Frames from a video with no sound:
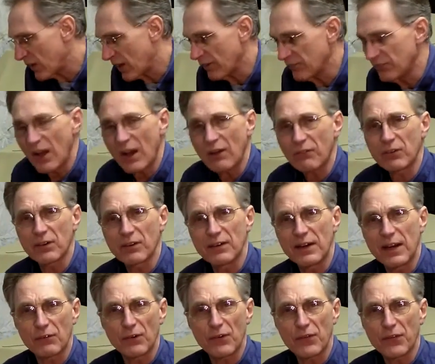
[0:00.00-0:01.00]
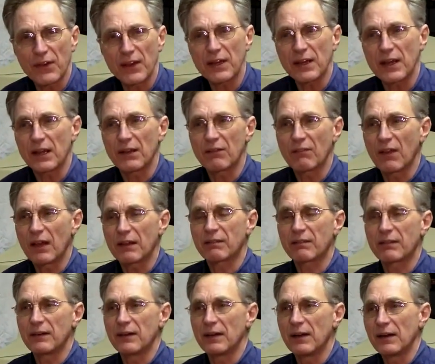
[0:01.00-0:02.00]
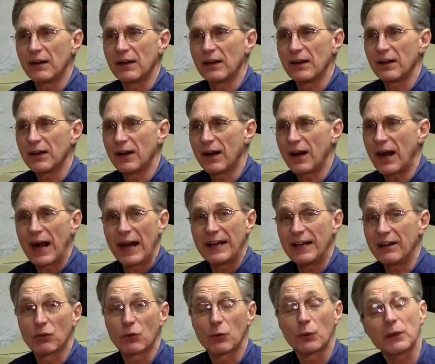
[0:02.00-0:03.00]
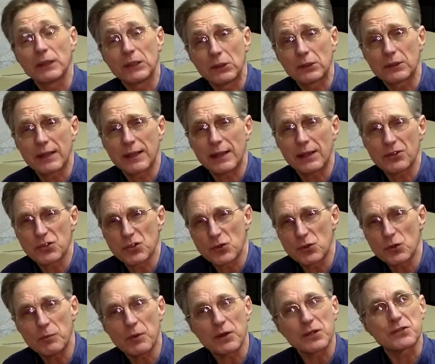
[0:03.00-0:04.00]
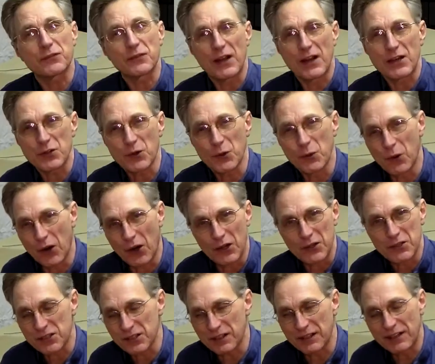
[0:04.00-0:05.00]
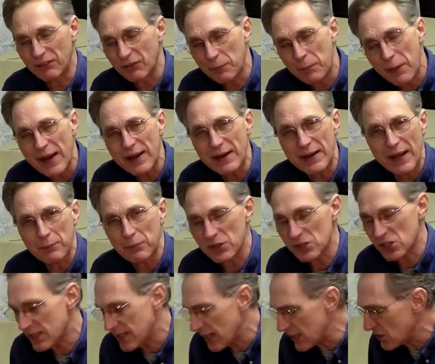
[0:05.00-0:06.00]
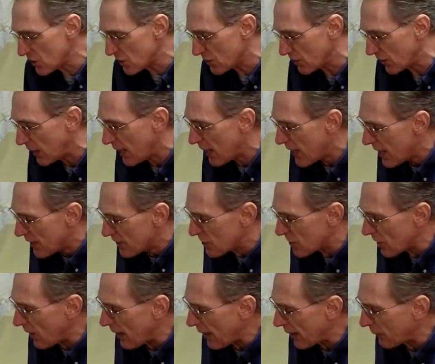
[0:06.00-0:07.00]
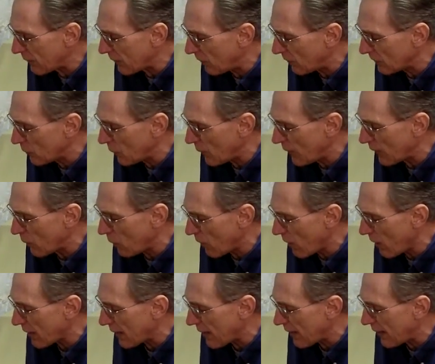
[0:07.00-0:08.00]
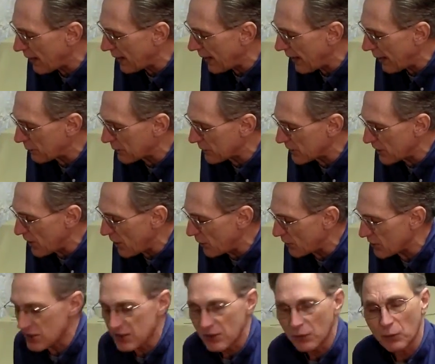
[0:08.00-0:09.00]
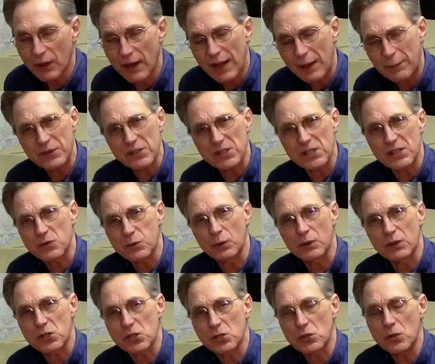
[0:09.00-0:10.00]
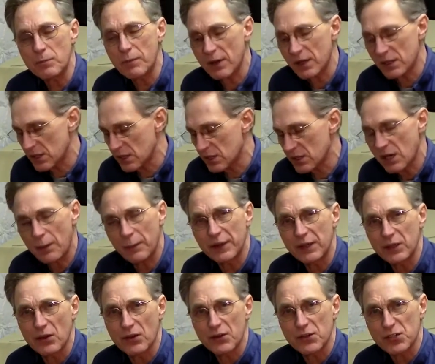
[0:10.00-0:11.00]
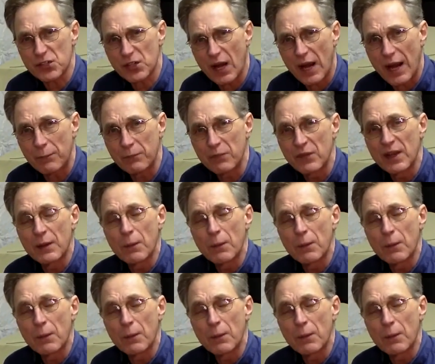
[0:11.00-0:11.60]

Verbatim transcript: never, never thinking that uh, I never really looked at how a school bus flasher works. I never paid that much attention to it. So I, on the way to work, I happened to notice that what happens is when a school bus is coming to the stop,